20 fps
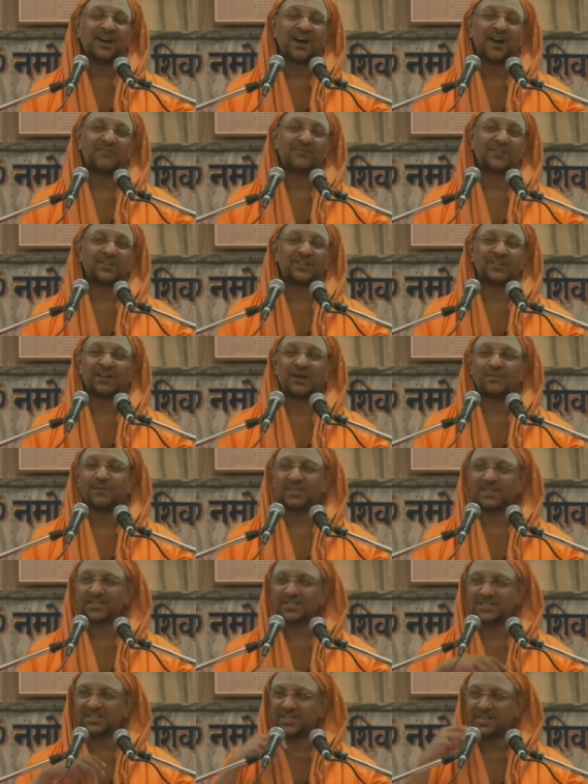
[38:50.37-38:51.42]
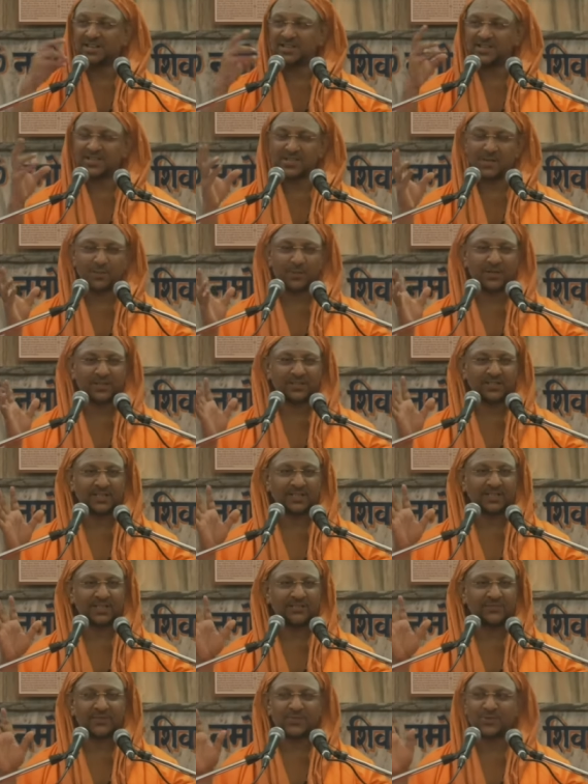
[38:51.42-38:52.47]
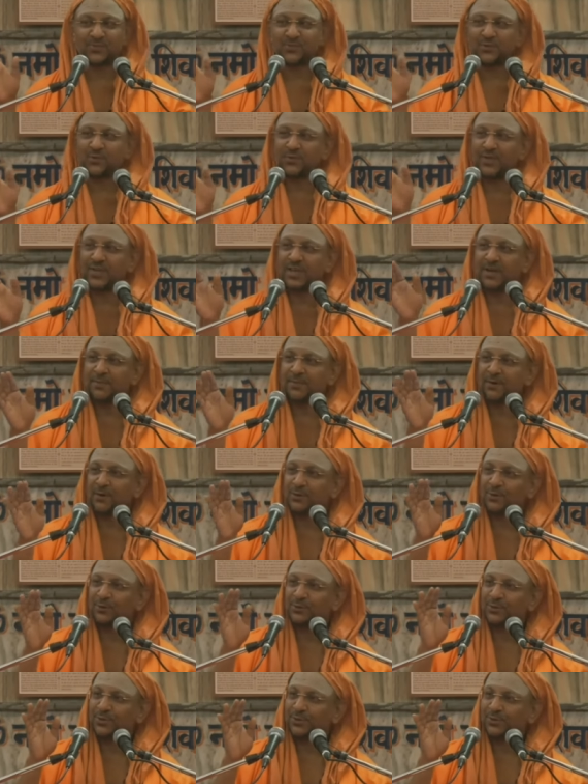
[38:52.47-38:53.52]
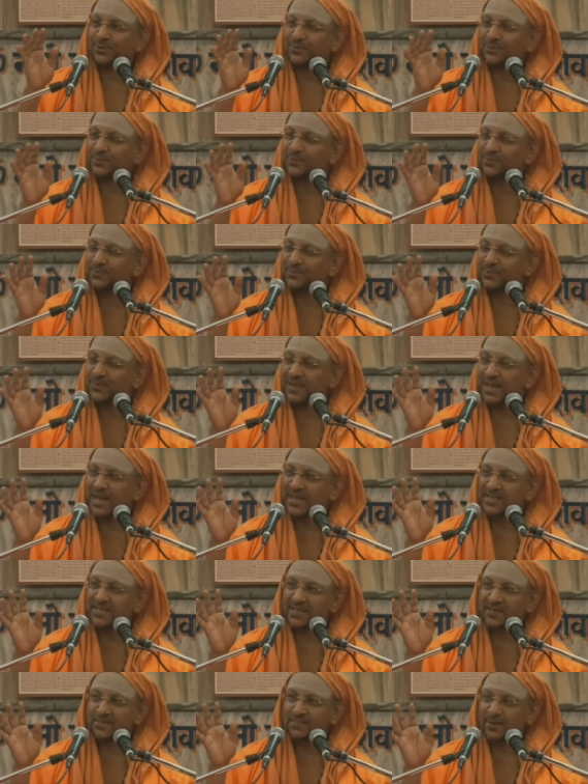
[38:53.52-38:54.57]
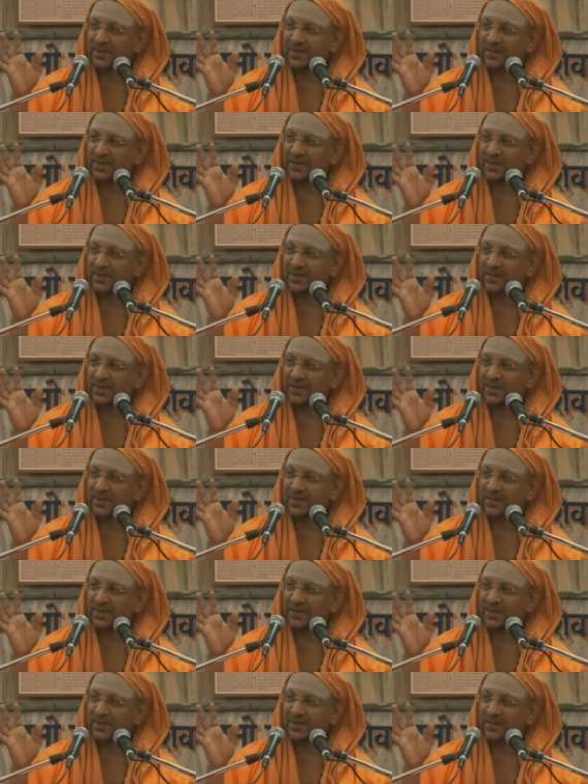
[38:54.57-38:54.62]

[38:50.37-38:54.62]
after Ramakrishna's Samadhi, he was moving about as a